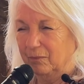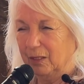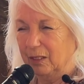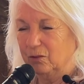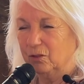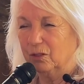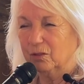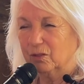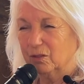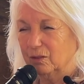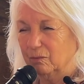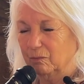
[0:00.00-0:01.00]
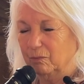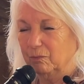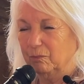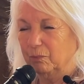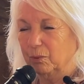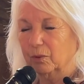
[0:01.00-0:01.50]
It's just
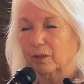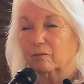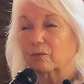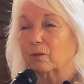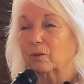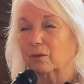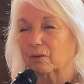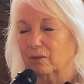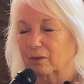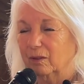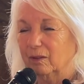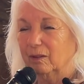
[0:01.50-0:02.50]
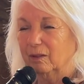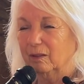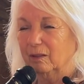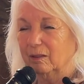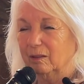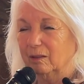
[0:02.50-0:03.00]
pouring forth,
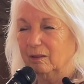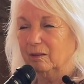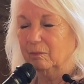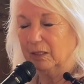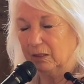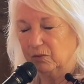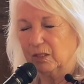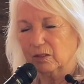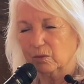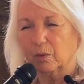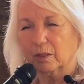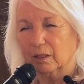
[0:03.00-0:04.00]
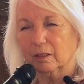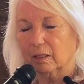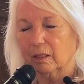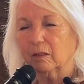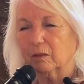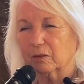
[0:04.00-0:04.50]
because that's what it
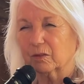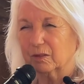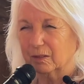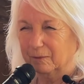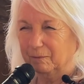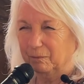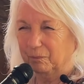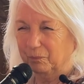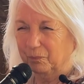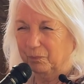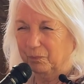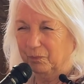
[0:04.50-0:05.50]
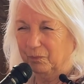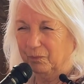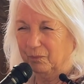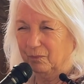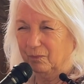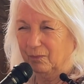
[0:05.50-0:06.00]
is.
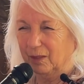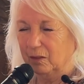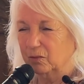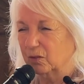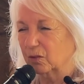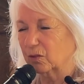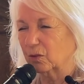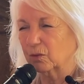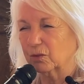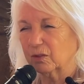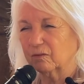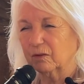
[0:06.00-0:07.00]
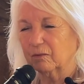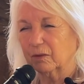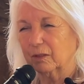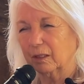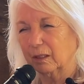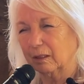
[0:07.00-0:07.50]
It's the source of
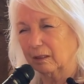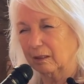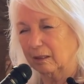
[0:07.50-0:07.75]
everything.